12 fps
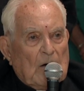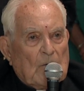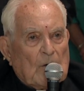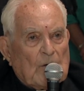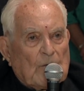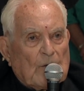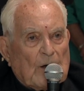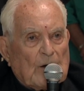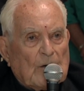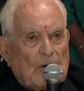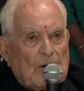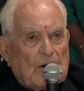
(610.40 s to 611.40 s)
we
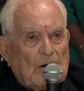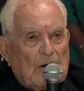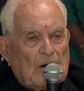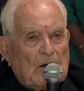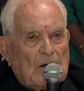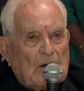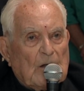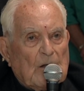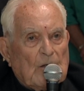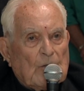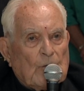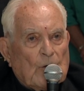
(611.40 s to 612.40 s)
finally
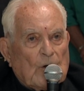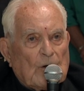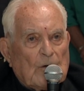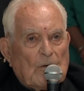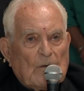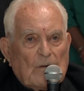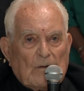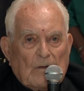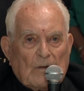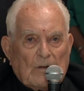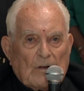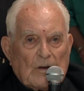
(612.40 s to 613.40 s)
thought,
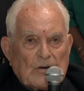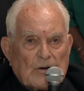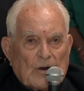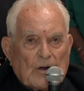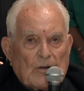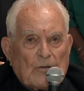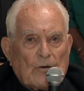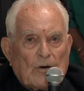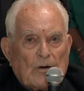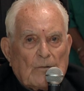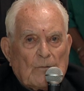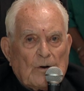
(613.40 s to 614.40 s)
at least I
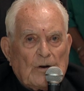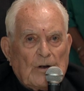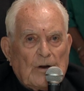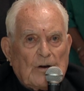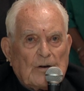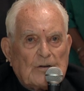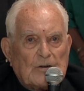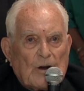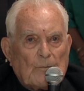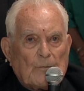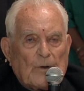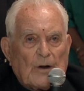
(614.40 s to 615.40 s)
thought, we needed
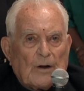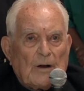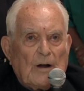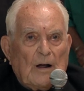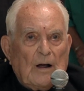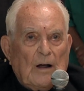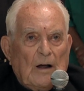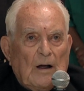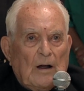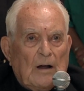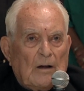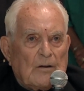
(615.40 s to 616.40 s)
something
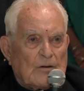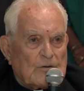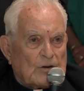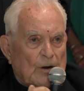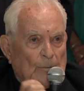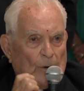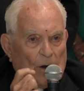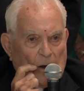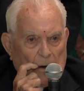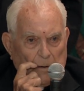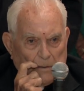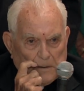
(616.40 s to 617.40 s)
to
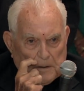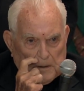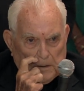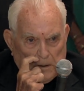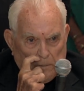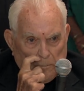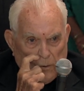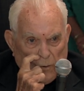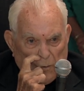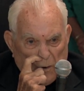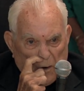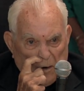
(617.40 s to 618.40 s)
symbolize the
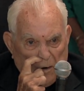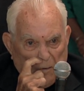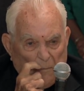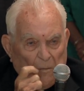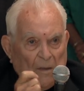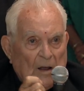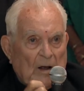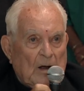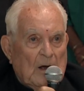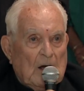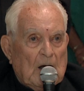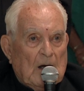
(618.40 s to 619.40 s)
beauty
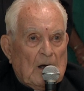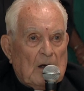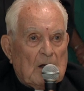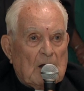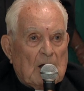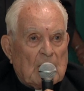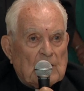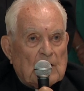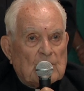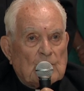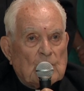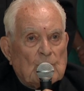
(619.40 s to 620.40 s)
and
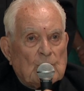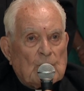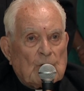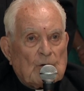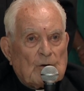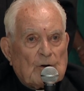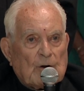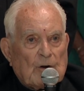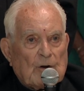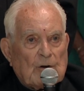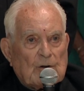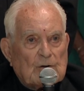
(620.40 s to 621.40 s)
yet the
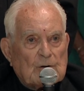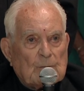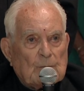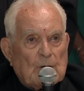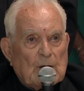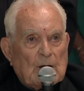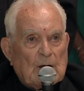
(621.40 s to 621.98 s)
utilitarianism